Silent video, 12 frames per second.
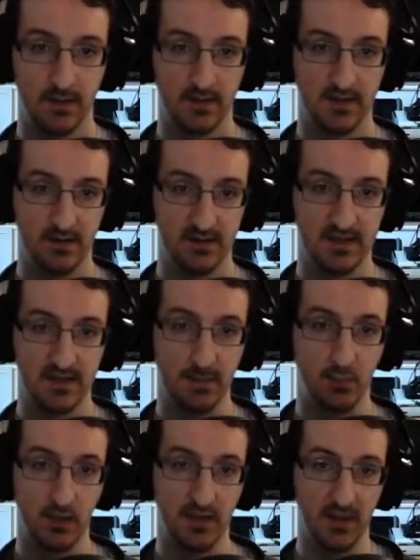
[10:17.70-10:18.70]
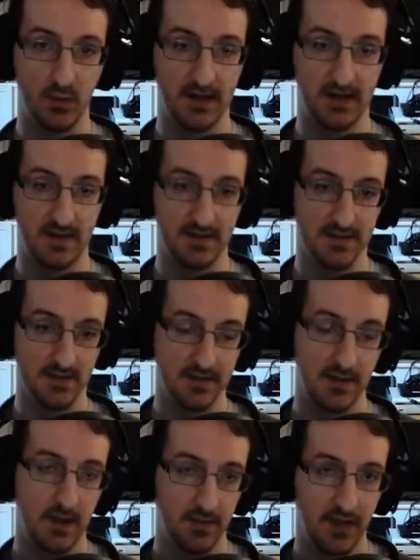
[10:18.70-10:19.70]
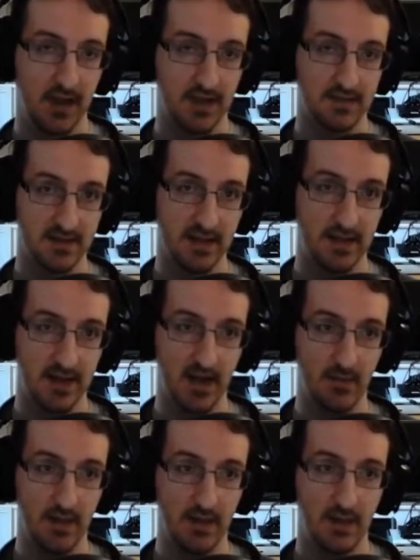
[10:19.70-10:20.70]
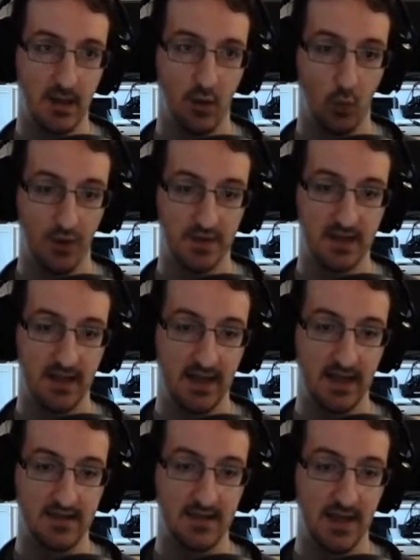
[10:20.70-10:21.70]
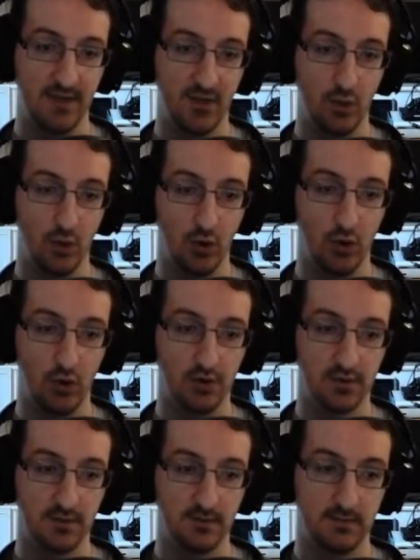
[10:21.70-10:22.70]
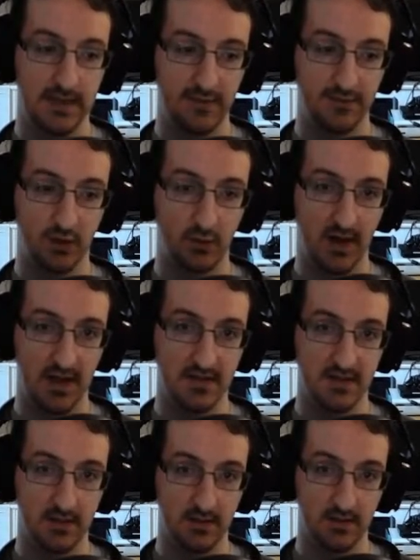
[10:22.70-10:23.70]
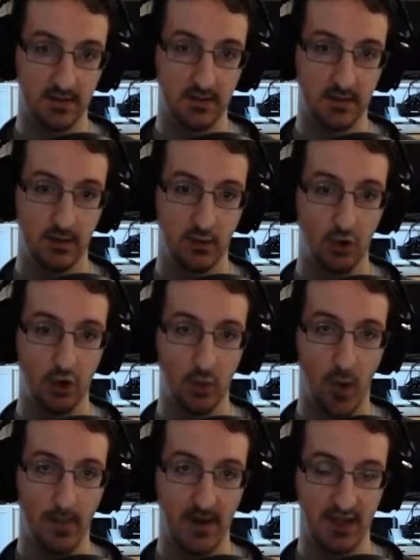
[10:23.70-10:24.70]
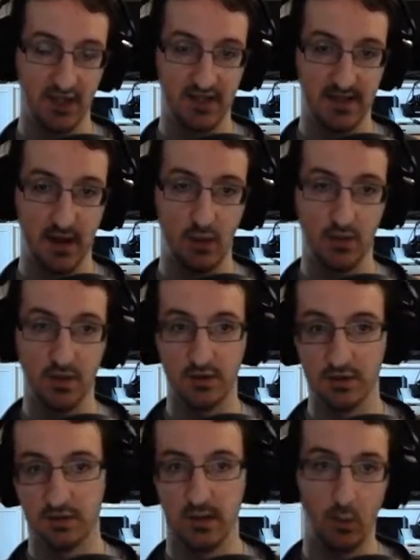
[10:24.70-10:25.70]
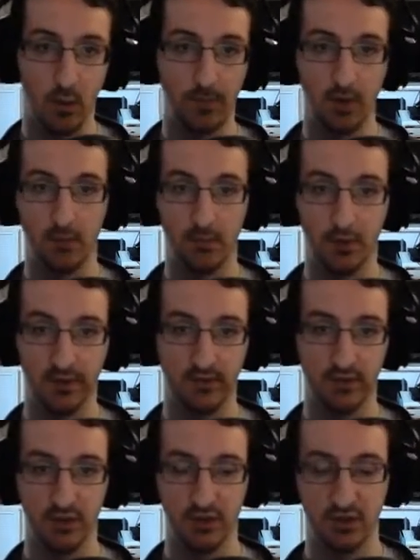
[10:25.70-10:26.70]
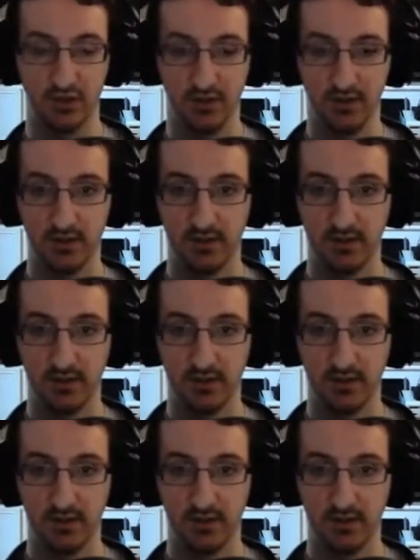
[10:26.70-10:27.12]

sort of stab with the wide lances, that has to hit an enemy. Once that hits, then if you hold left or right and hold the weapon action down, you'll do that whip combo that I've just shown you.